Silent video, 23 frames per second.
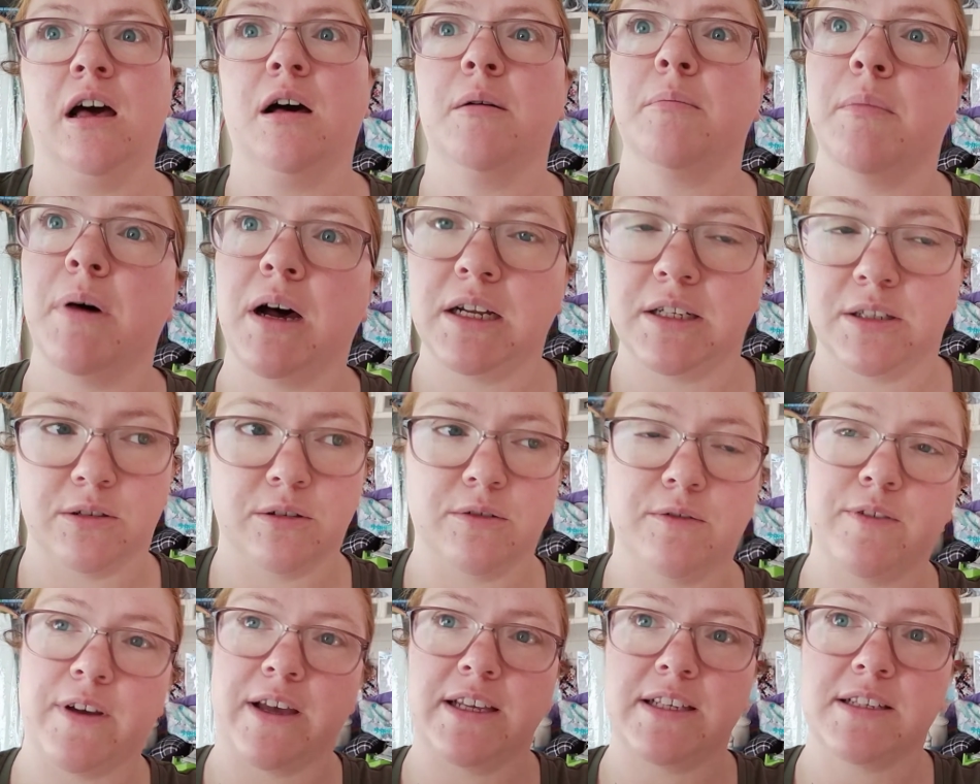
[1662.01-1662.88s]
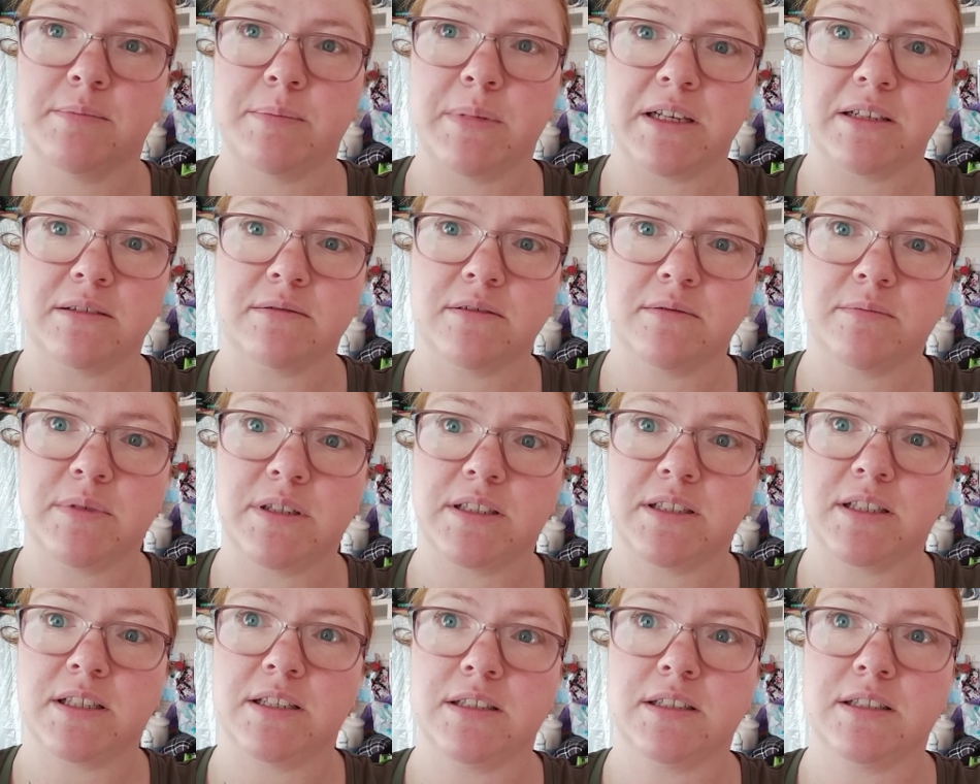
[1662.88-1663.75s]
Might do a face mask with my
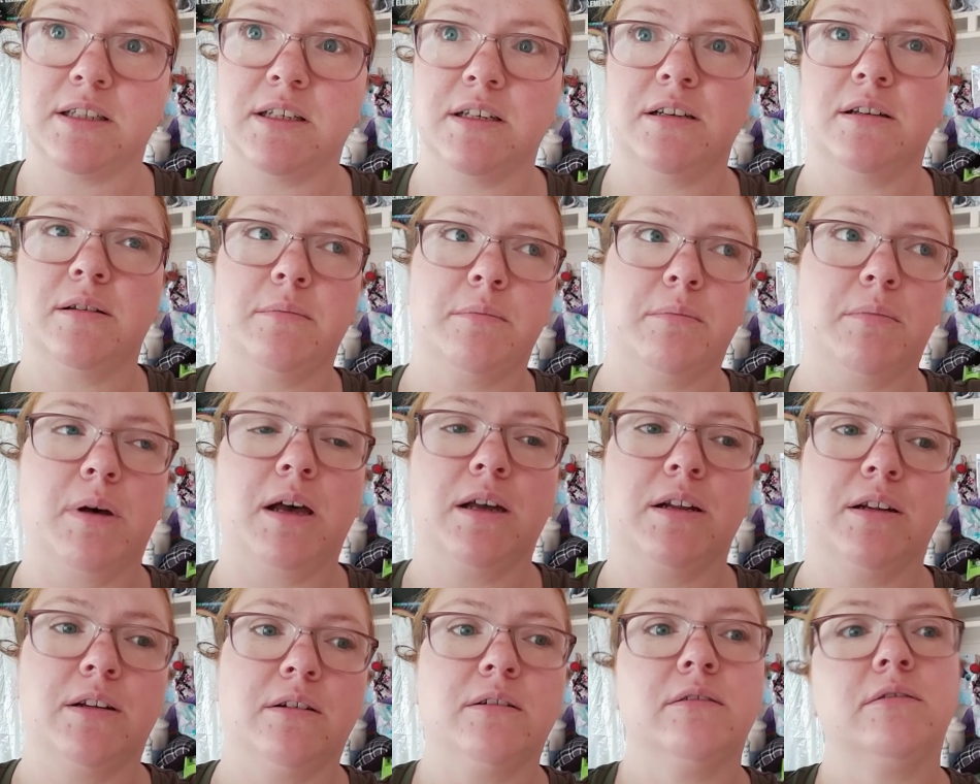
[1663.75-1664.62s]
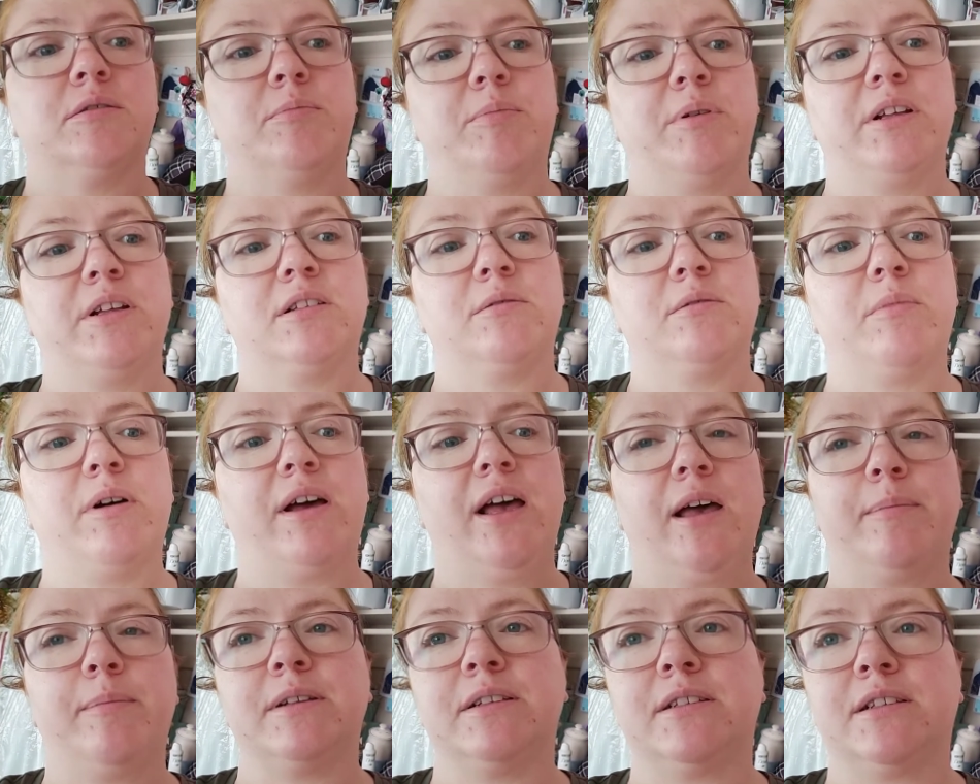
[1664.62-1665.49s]
sister, might not, depends on what
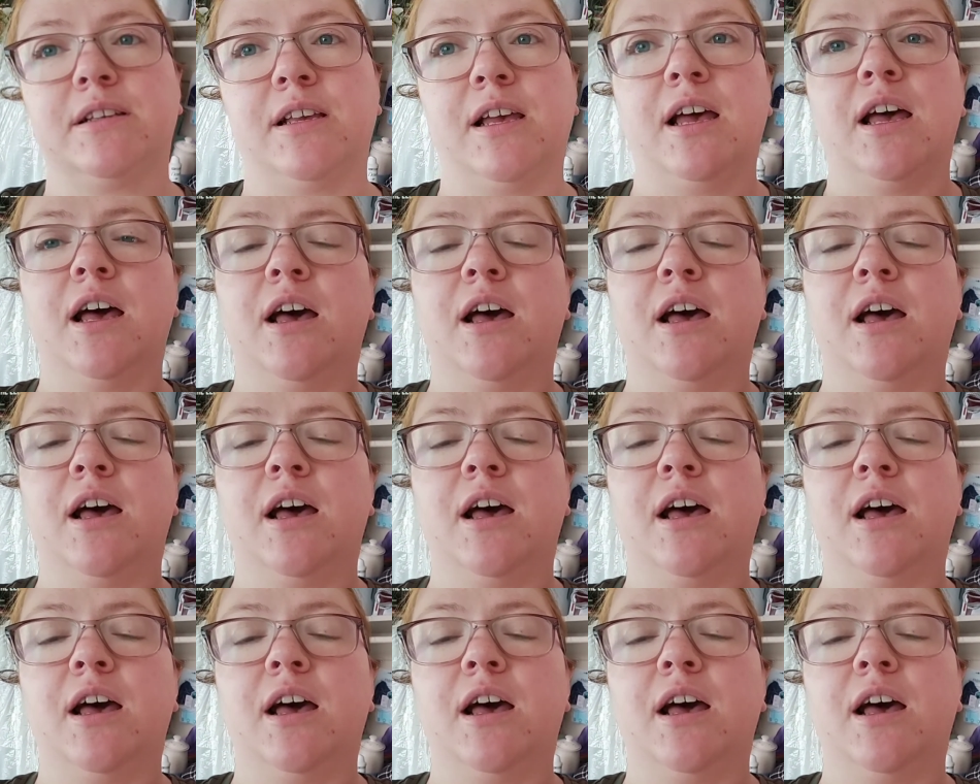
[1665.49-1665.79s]
happens.